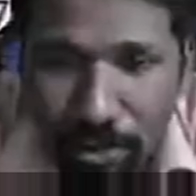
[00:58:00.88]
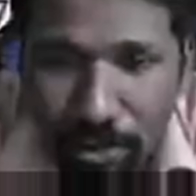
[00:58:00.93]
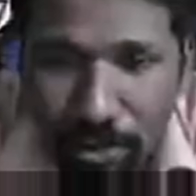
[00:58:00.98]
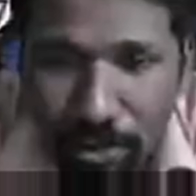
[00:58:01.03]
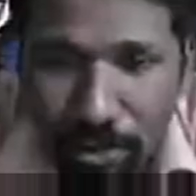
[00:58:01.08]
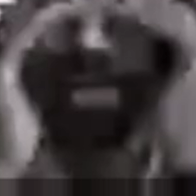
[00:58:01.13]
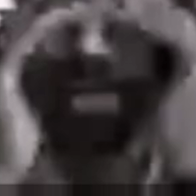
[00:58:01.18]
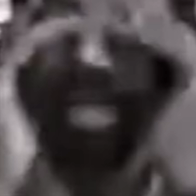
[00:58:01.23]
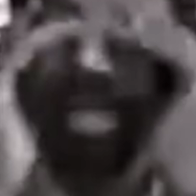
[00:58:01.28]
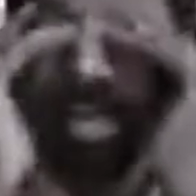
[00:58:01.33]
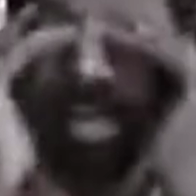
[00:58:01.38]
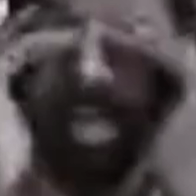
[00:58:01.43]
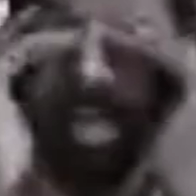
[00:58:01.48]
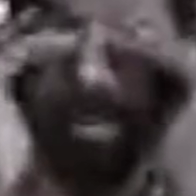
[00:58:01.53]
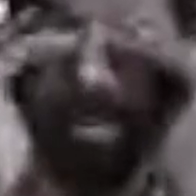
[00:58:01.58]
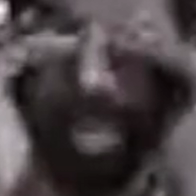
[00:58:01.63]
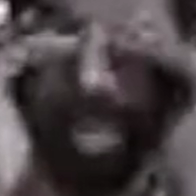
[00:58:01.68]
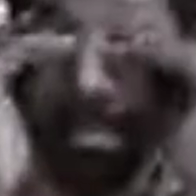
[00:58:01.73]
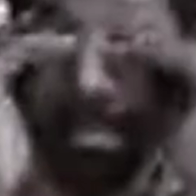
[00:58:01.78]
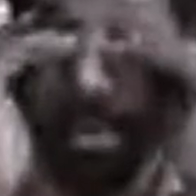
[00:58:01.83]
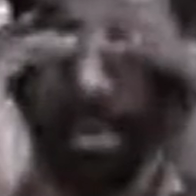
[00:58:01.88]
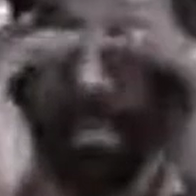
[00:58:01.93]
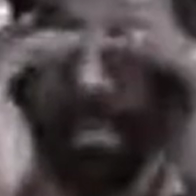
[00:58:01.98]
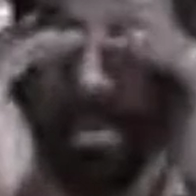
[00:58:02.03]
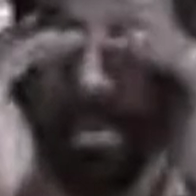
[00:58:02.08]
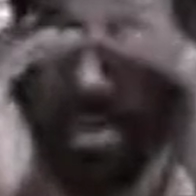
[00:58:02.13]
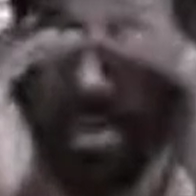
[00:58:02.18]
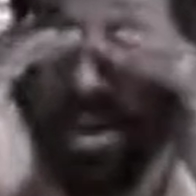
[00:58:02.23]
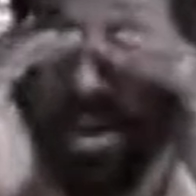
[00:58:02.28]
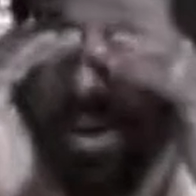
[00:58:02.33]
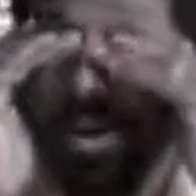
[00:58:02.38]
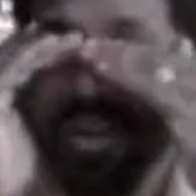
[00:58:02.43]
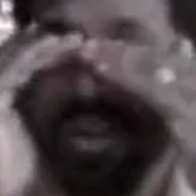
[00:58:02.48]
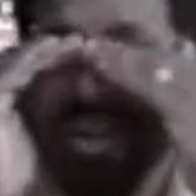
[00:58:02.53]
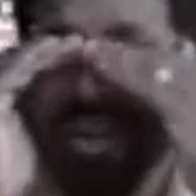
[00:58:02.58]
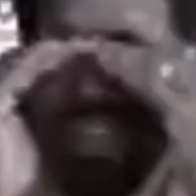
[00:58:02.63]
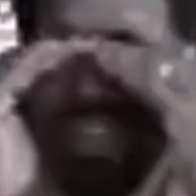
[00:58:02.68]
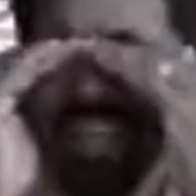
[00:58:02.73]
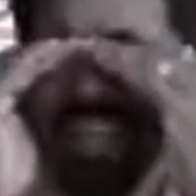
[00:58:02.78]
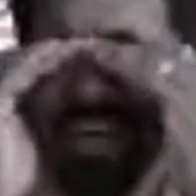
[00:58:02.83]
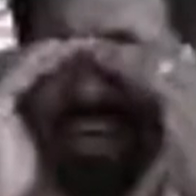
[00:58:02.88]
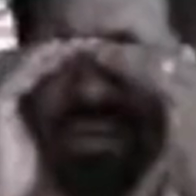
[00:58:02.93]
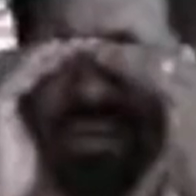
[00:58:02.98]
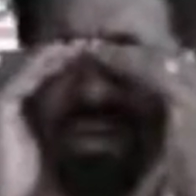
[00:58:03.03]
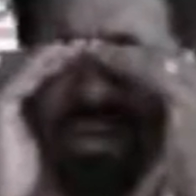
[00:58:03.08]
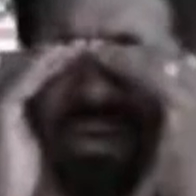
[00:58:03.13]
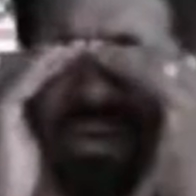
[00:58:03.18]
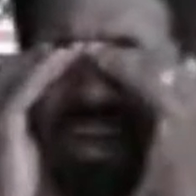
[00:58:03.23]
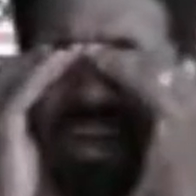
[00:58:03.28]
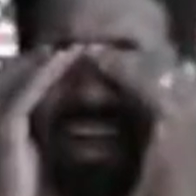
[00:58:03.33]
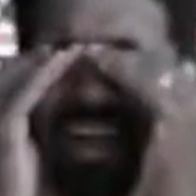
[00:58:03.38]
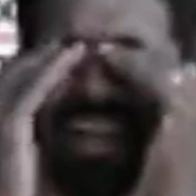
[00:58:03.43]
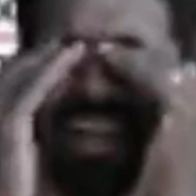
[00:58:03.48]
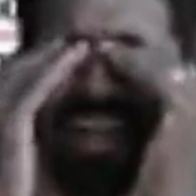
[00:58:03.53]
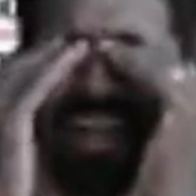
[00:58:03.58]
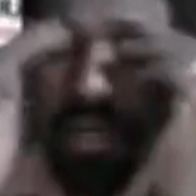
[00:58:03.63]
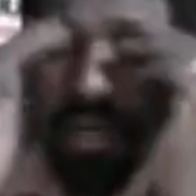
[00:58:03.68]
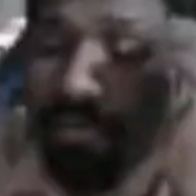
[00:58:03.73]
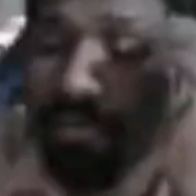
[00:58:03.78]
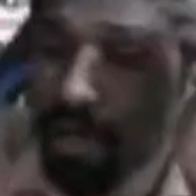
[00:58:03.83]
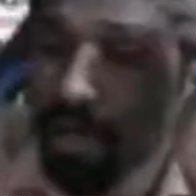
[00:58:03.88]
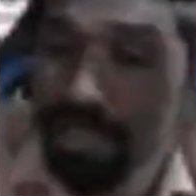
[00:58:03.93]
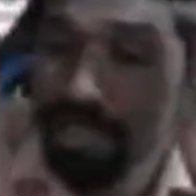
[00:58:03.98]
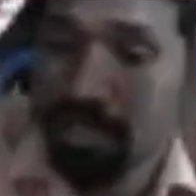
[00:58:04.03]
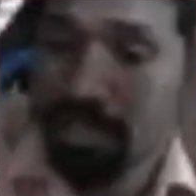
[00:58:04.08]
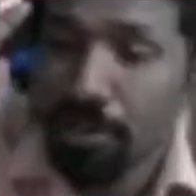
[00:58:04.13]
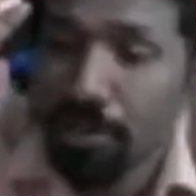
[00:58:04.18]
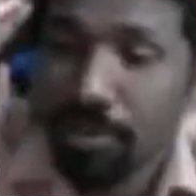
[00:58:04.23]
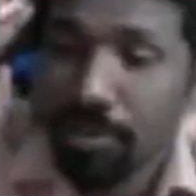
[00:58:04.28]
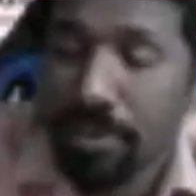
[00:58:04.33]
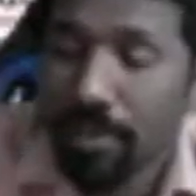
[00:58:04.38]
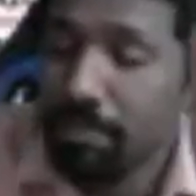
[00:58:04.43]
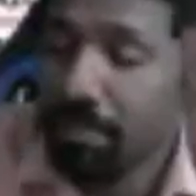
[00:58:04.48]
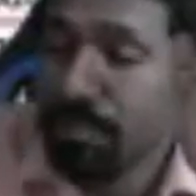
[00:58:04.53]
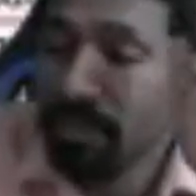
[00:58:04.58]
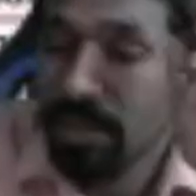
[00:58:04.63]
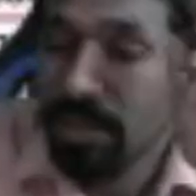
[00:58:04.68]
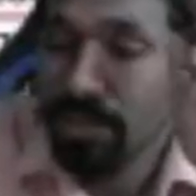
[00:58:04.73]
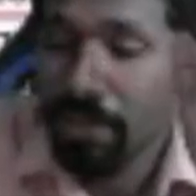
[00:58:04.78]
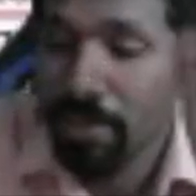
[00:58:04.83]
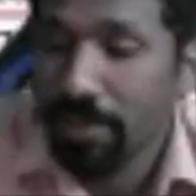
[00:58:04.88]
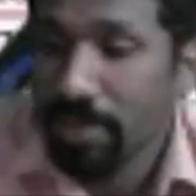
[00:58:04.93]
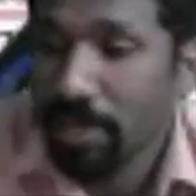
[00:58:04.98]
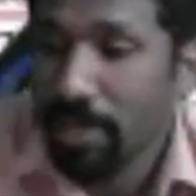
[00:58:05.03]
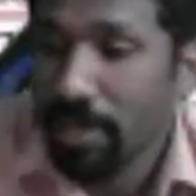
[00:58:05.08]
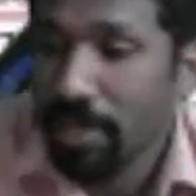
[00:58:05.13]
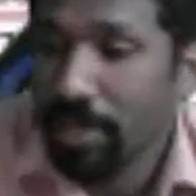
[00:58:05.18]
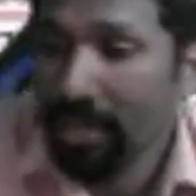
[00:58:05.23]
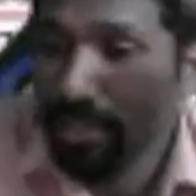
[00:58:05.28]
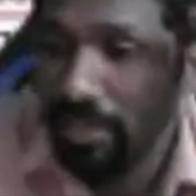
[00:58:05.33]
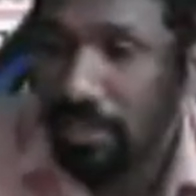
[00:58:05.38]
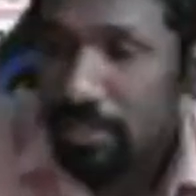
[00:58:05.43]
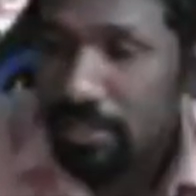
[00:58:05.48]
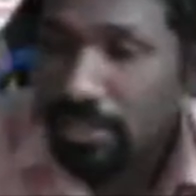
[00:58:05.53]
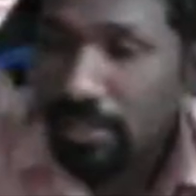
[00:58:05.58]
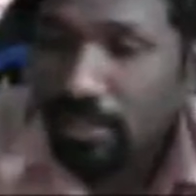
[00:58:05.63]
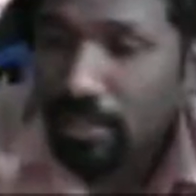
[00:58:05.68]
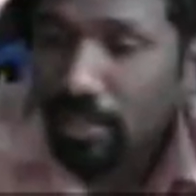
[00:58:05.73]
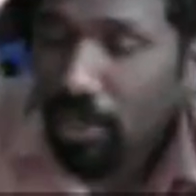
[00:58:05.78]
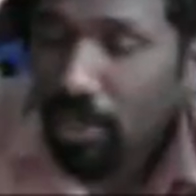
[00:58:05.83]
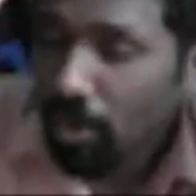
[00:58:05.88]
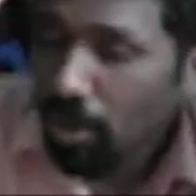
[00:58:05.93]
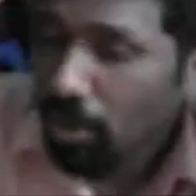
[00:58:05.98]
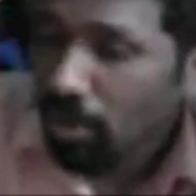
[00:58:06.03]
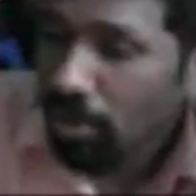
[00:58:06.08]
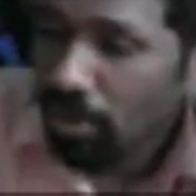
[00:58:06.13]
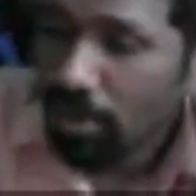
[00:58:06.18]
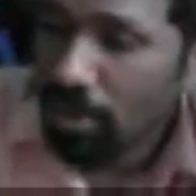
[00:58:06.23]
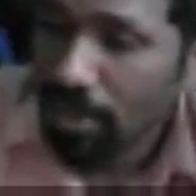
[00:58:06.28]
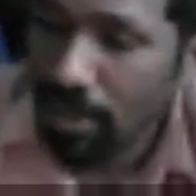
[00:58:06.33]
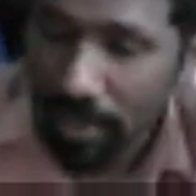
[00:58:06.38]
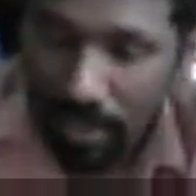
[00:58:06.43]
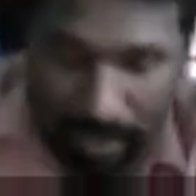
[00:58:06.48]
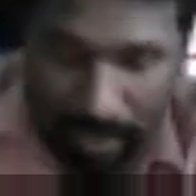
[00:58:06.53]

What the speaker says: recording, many people told that they could not attend live class due to some personal reasons, or